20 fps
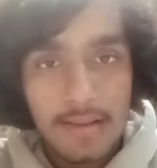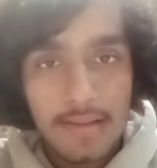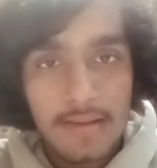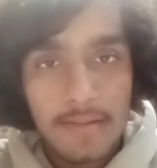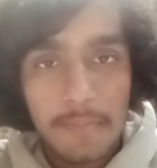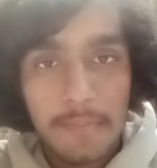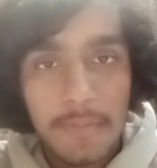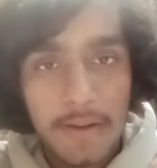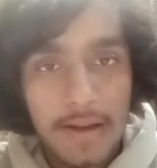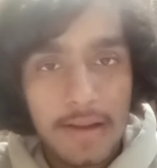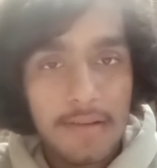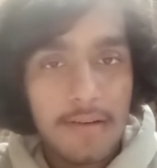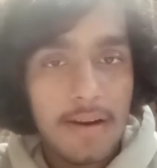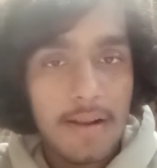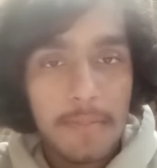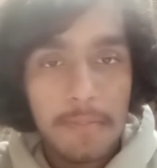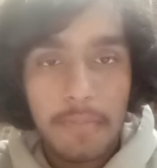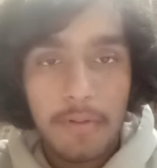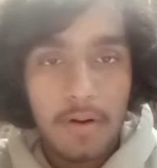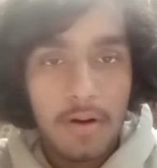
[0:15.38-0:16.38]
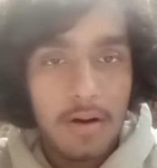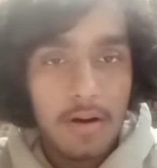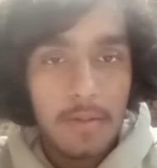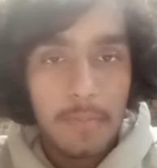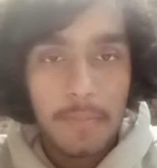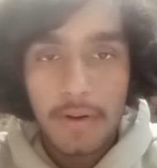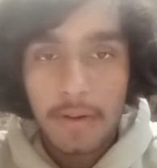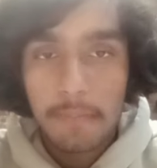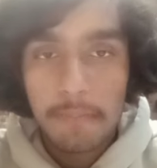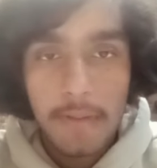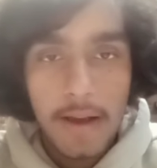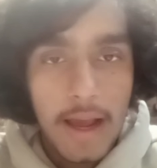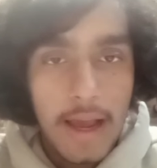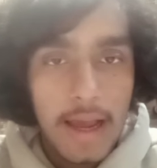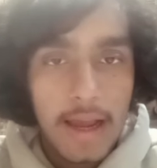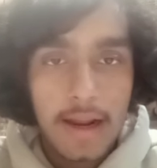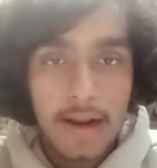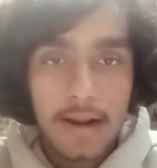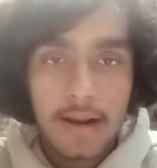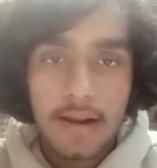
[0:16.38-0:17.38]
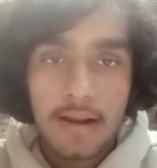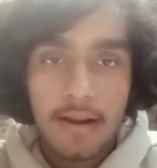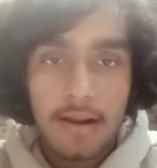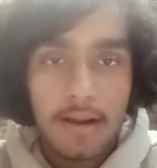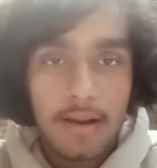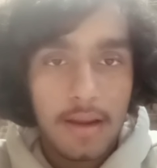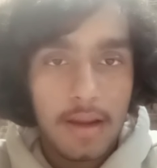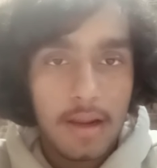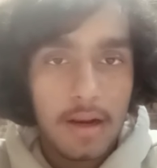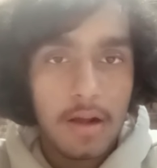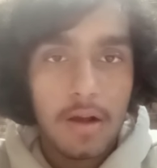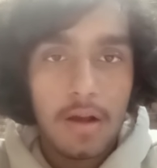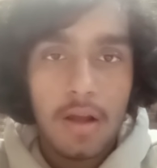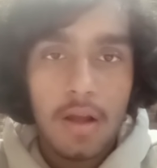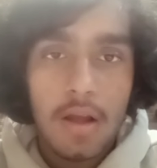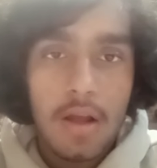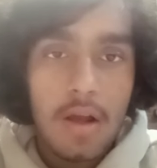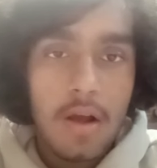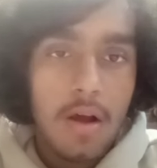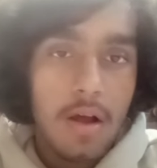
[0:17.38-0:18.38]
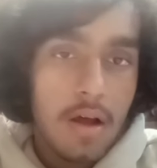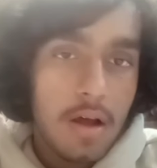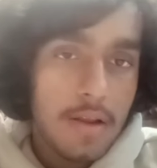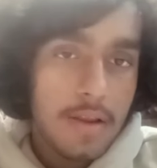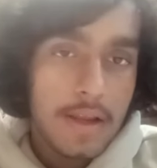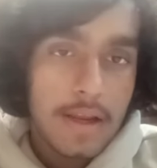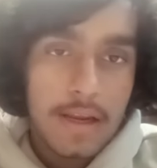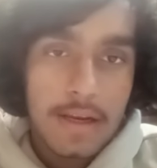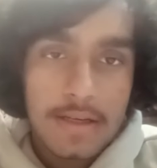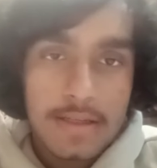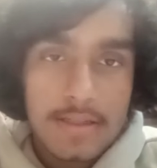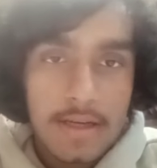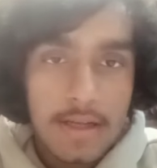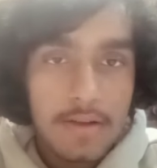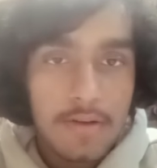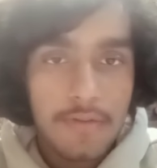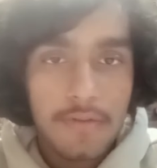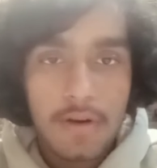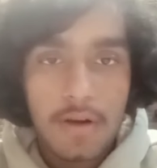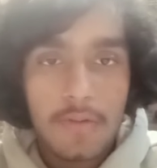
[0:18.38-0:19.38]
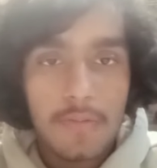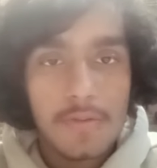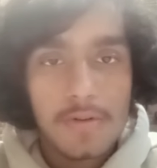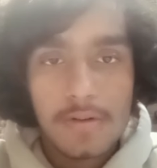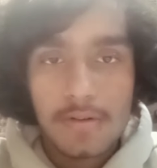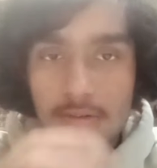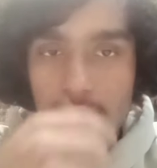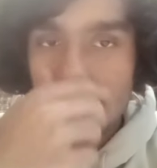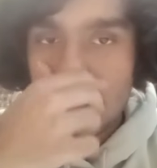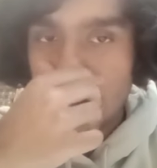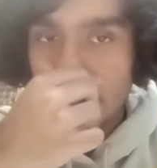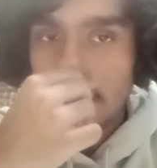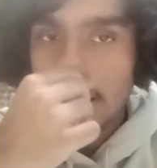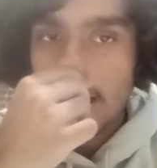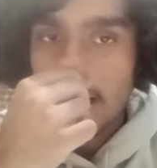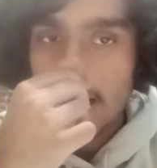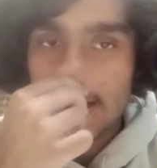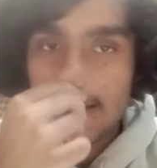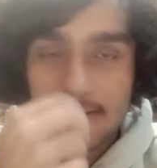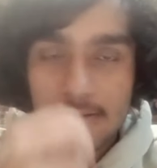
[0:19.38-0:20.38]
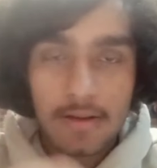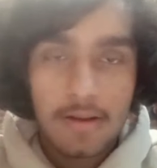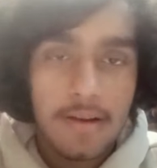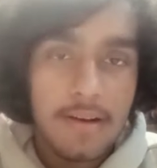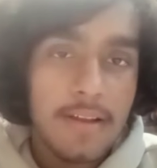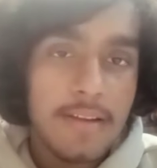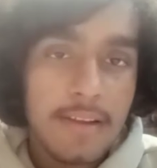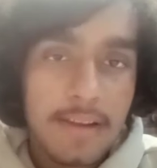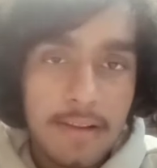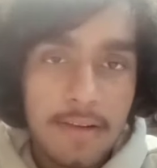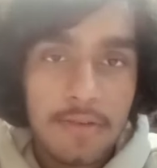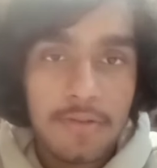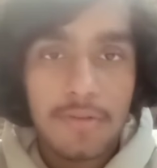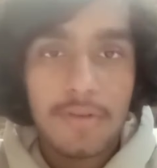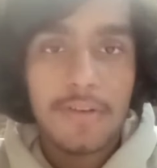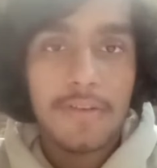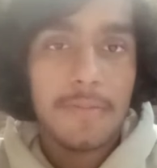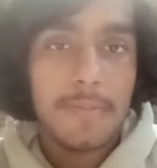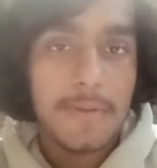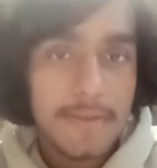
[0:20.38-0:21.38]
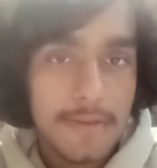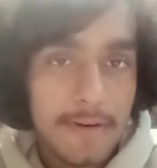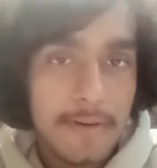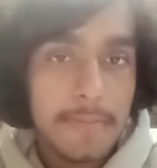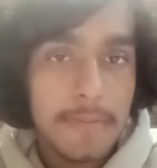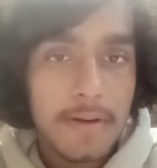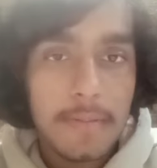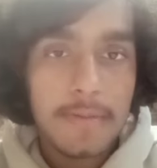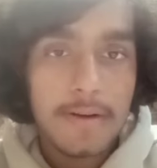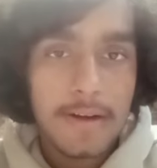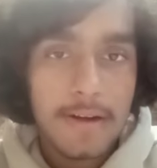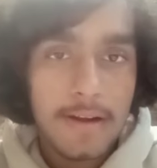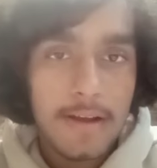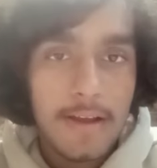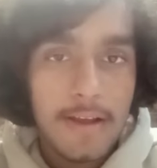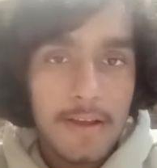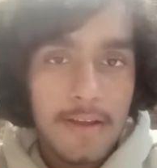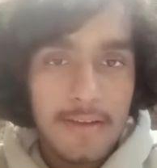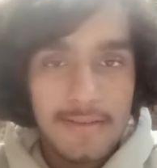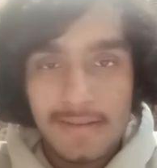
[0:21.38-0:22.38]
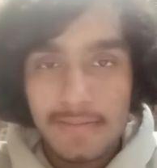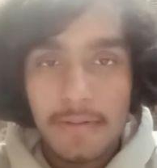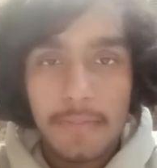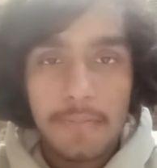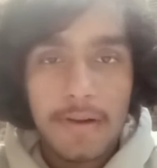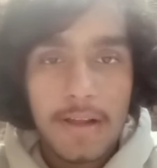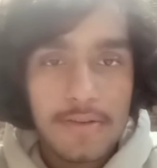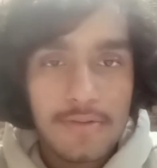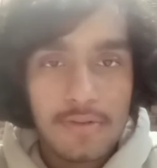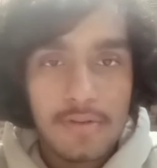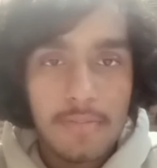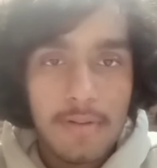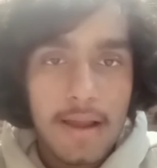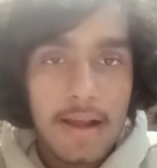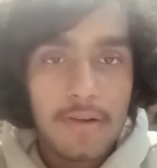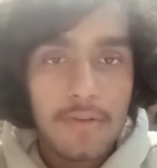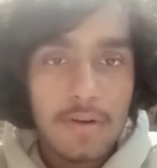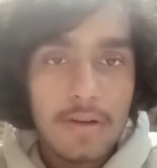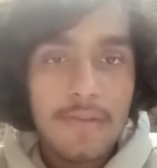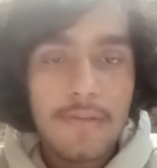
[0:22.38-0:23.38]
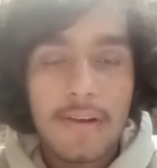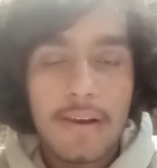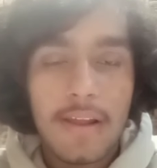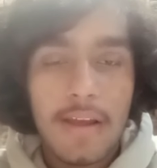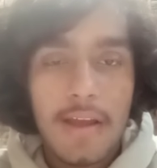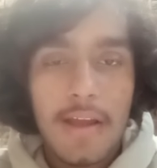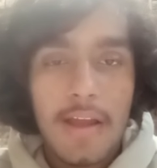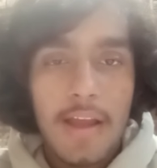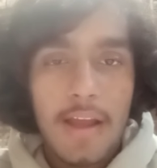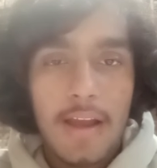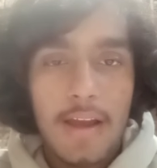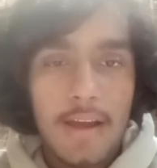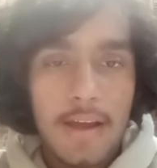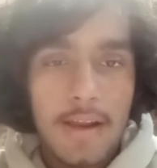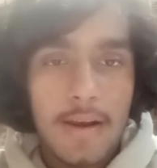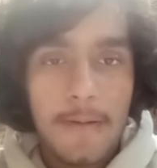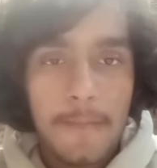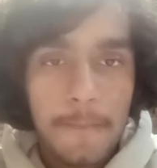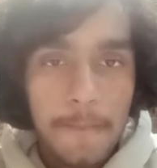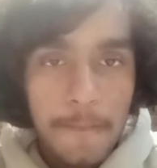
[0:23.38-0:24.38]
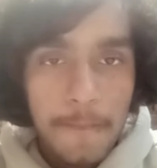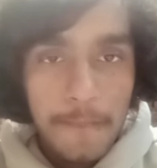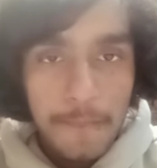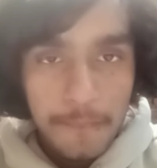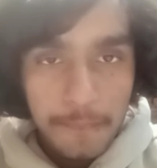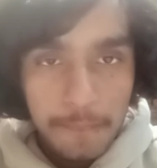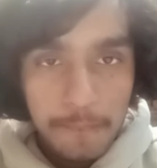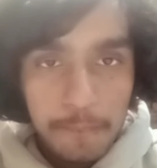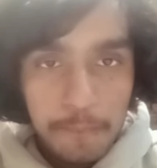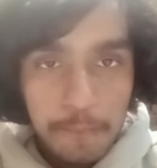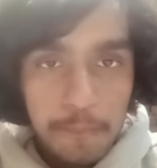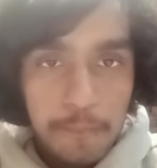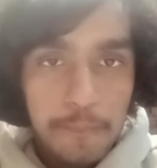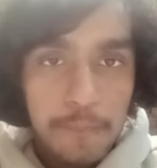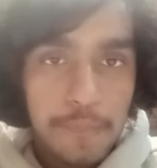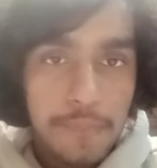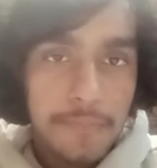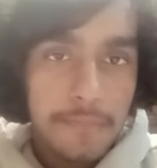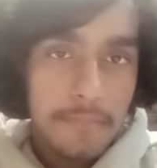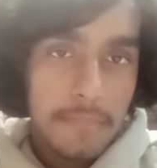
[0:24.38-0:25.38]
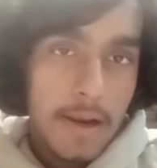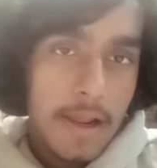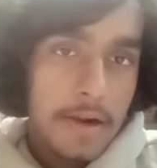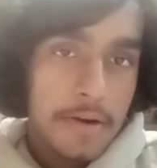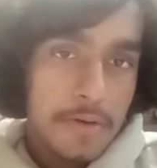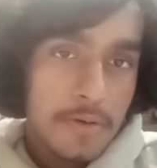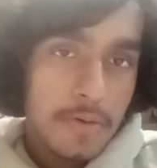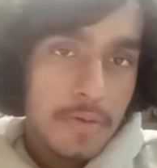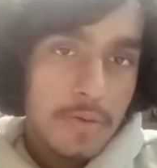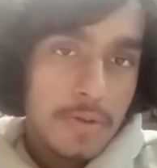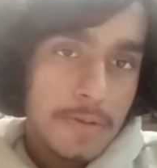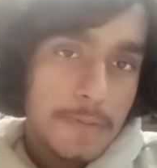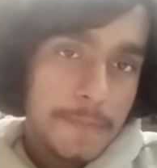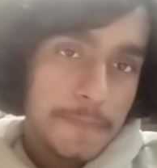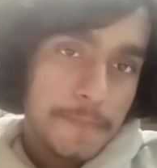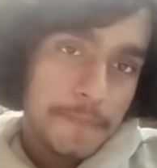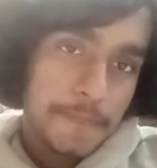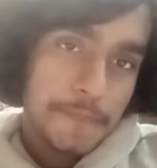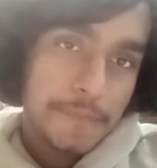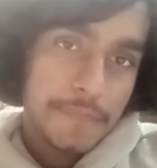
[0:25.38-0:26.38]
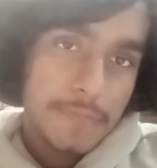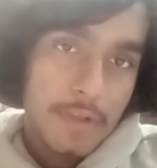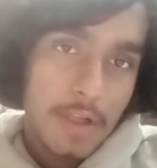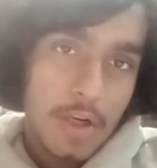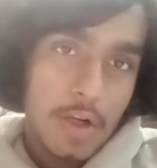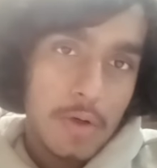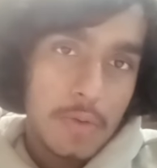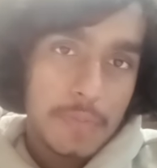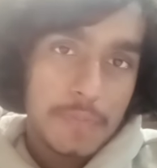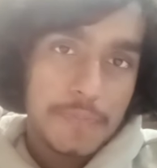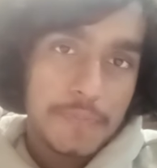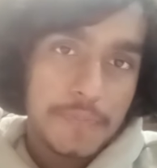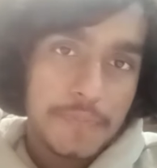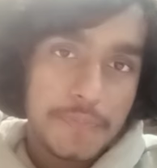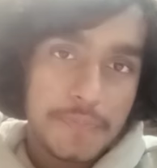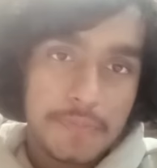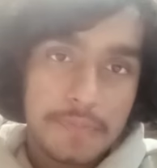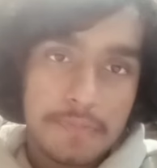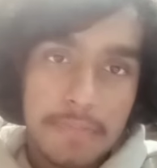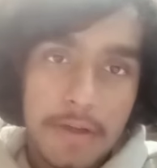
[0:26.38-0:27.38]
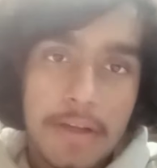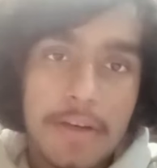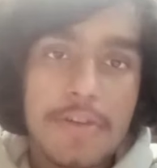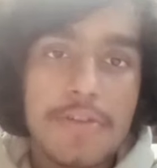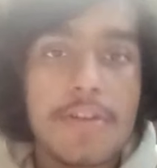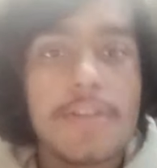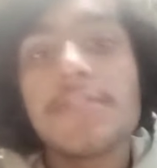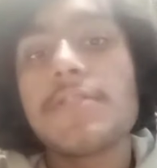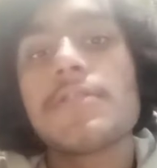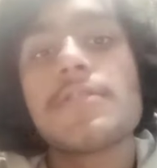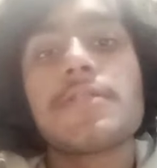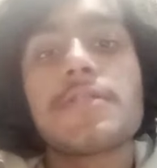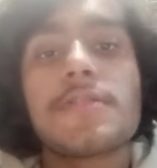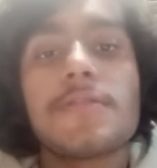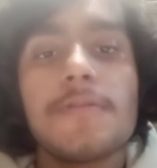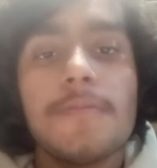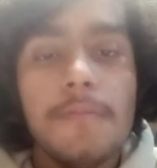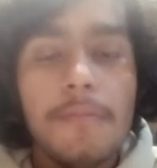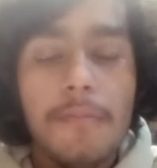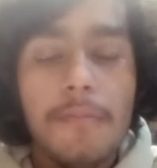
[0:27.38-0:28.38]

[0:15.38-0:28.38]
the Big Rip or Big Bang. The heat death of universe, like that. So nothing in this universe is basically permanent. Same applies to the black hole even. And black hole, you know, perishes